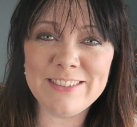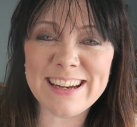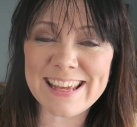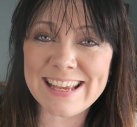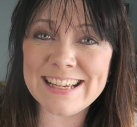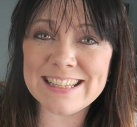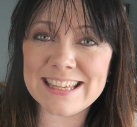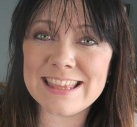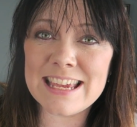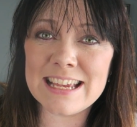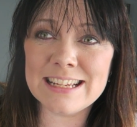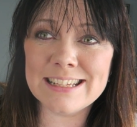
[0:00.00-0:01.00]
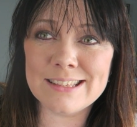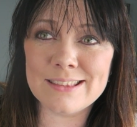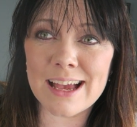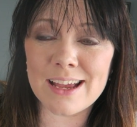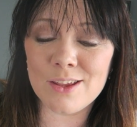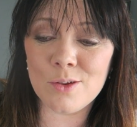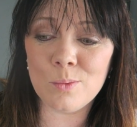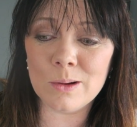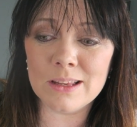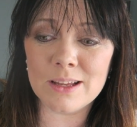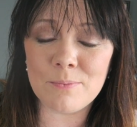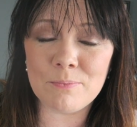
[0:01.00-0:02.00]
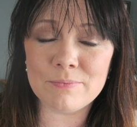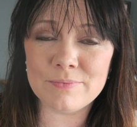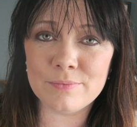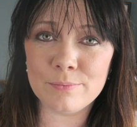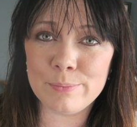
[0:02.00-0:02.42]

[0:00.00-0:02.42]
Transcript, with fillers: really easy things that you will um,